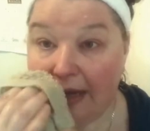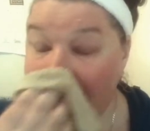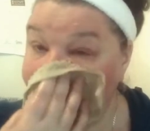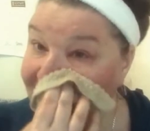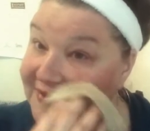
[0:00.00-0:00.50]

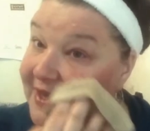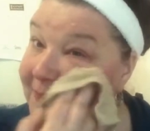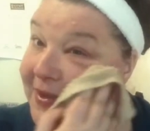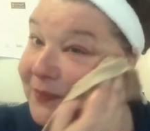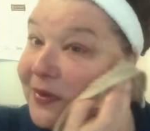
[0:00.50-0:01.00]
Now for
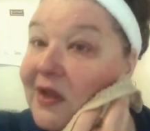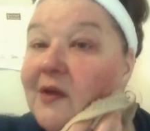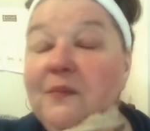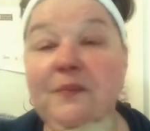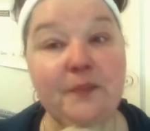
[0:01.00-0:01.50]
some
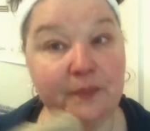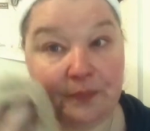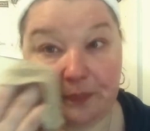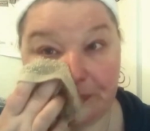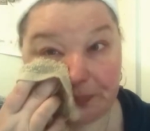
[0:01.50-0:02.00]
people,
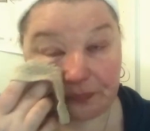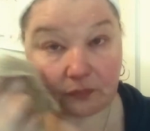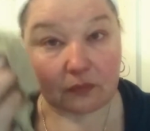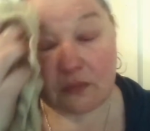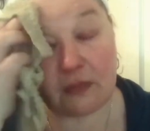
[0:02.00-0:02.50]

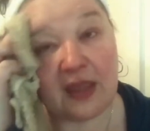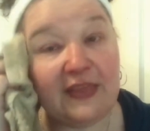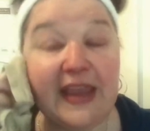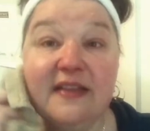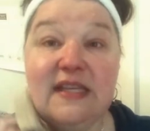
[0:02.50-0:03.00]

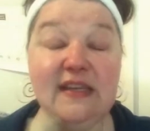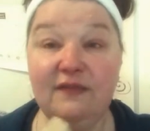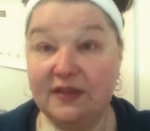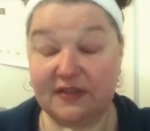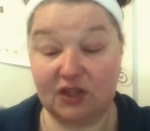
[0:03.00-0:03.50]
they can
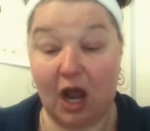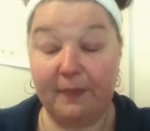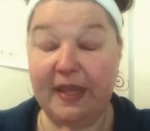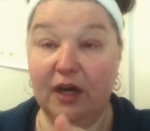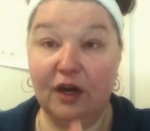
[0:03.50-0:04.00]
even
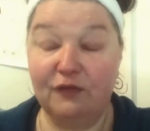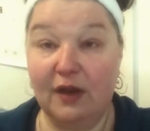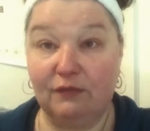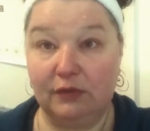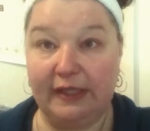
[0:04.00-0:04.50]
stop here if you
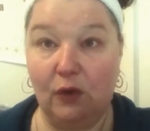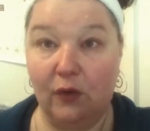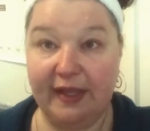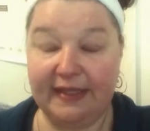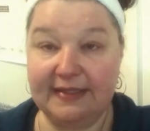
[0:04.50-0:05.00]
have really
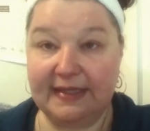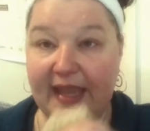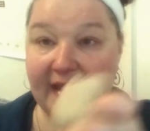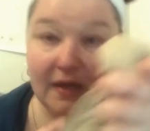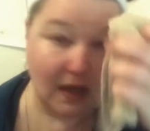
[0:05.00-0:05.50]
oily
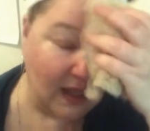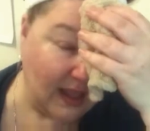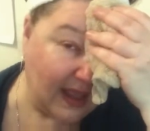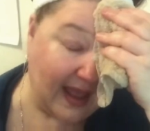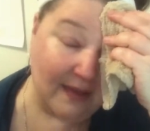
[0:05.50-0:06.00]
skin.
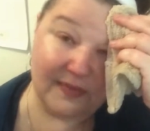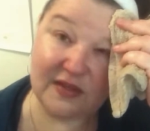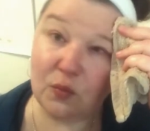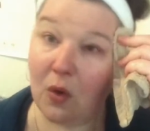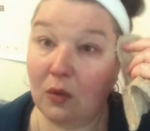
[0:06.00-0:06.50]

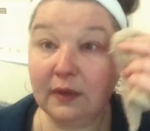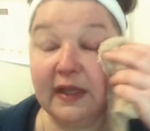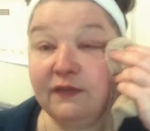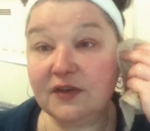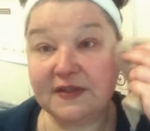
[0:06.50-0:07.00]
This won't
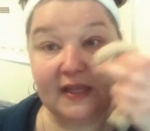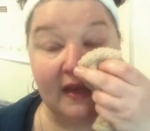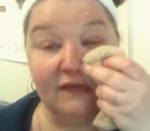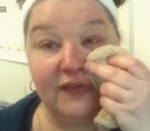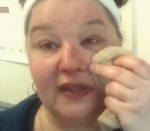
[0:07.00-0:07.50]
leave your
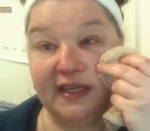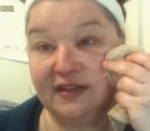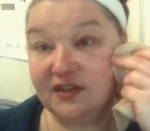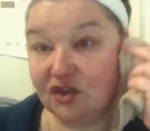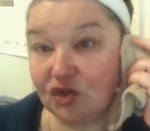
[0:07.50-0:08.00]
skin
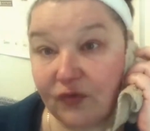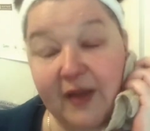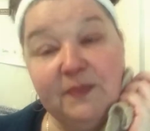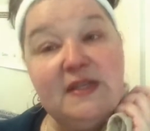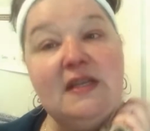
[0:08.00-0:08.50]
feeling
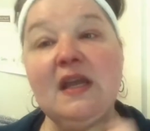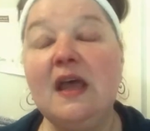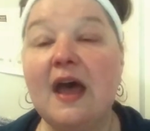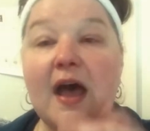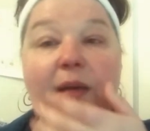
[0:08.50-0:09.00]
stripped.
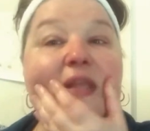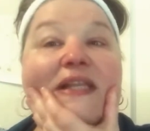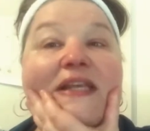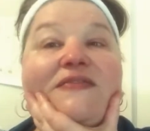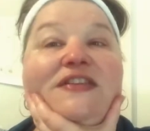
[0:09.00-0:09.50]
It
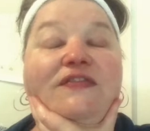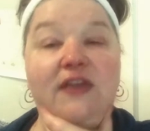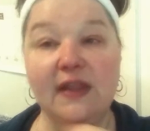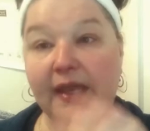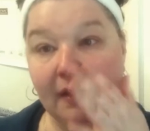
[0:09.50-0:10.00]
leaves it
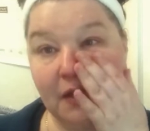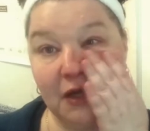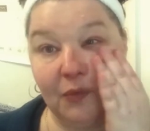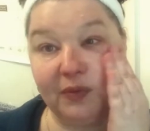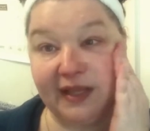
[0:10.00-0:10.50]
feeling,
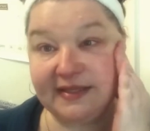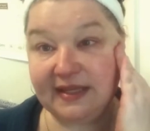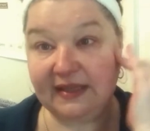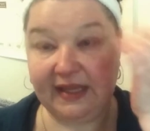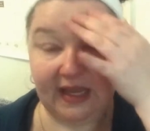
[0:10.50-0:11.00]

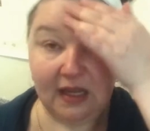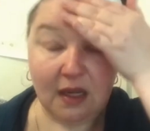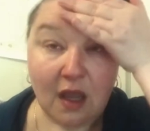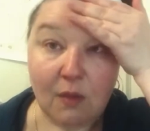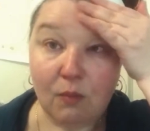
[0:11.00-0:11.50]

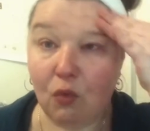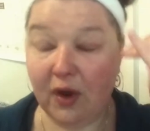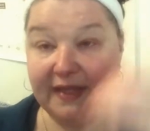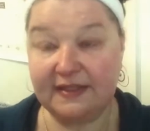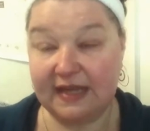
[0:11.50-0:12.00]
pleasantly
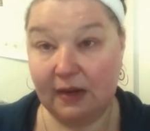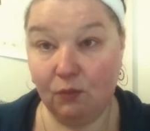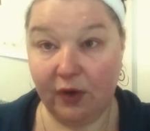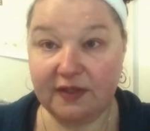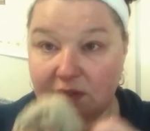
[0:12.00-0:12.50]
moist
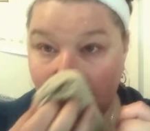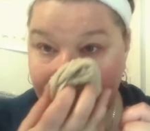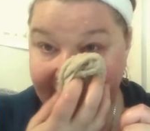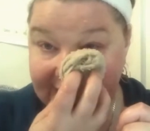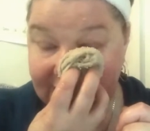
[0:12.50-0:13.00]
and
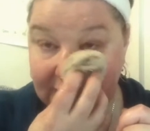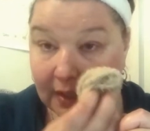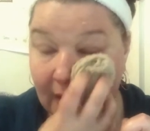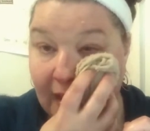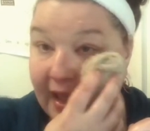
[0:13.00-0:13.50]

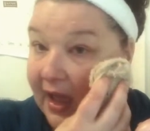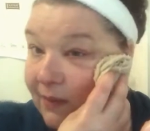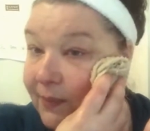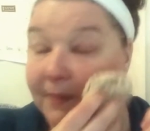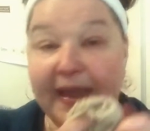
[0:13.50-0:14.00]
moisturized.
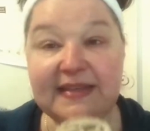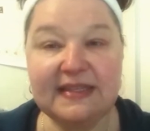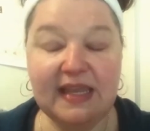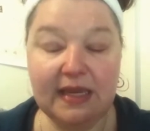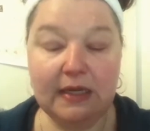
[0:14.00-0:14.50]
But my
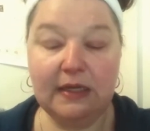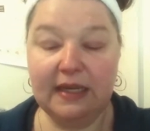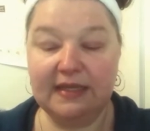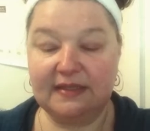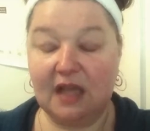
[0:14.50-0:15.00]
skin
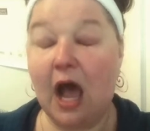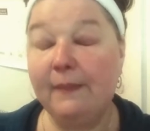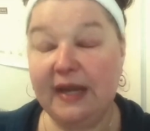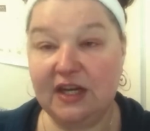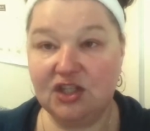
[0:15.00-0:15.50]
is a
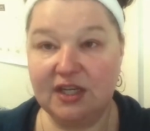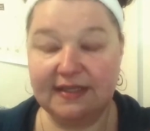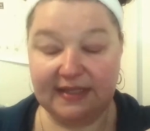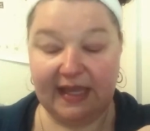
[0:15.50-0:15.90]
combination